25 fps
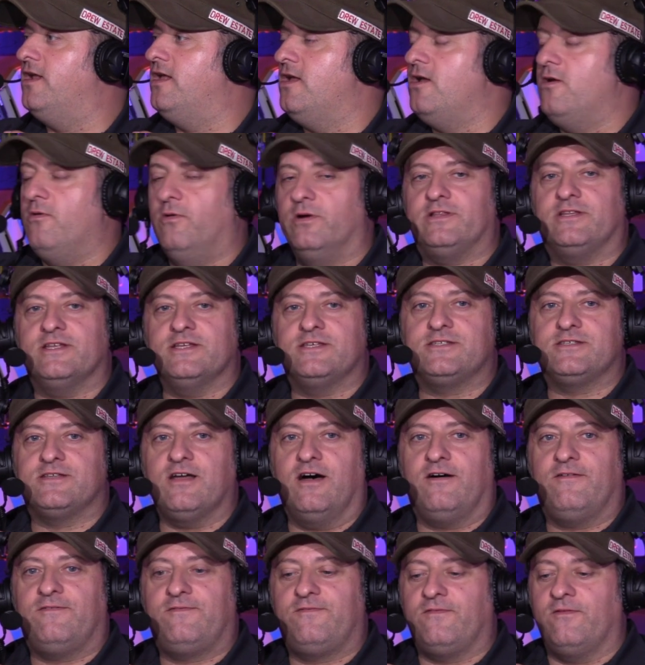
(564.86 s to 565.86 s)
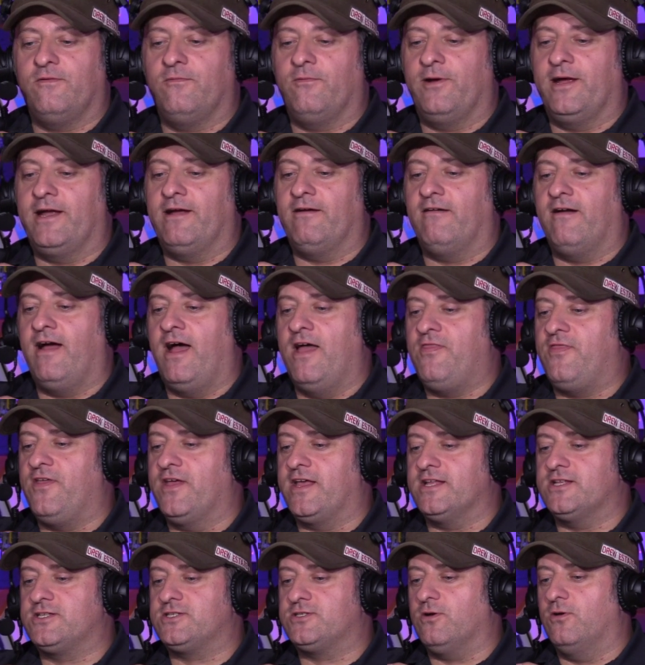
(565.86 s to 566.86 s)
With this stuff, where I
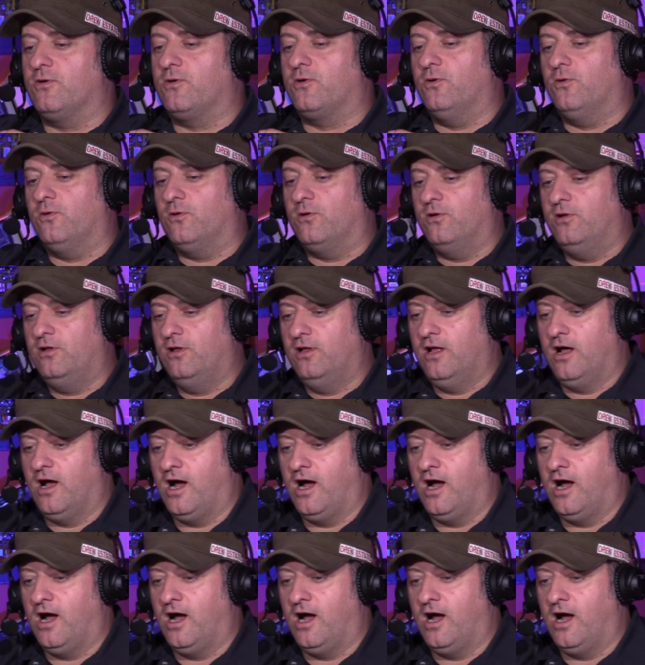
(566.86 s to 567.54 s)
think it's so cool.